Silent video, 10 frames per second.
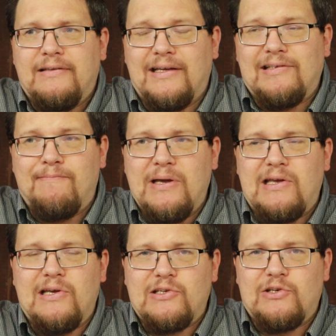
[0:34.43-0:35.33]
That's a
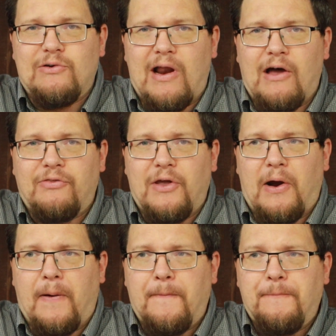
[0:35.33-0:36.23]
big concern out
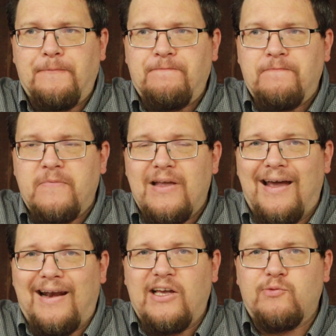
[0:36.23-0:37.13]
there.
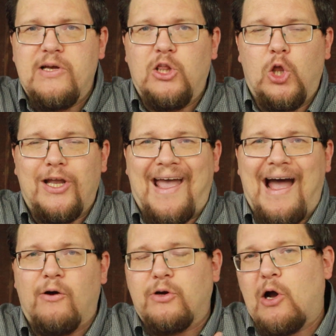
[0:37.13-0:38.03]
And as we look
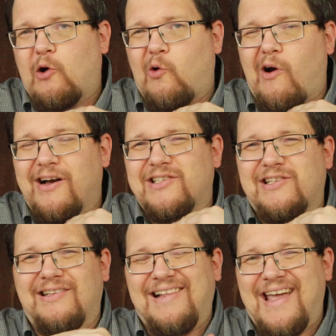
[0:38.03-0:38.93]
out across
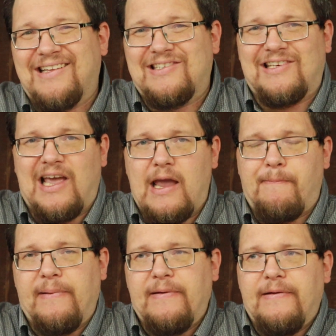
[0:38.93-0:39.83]
the
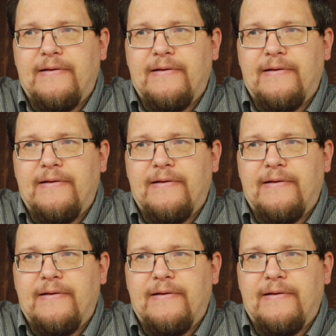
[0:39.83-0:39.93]
landscape,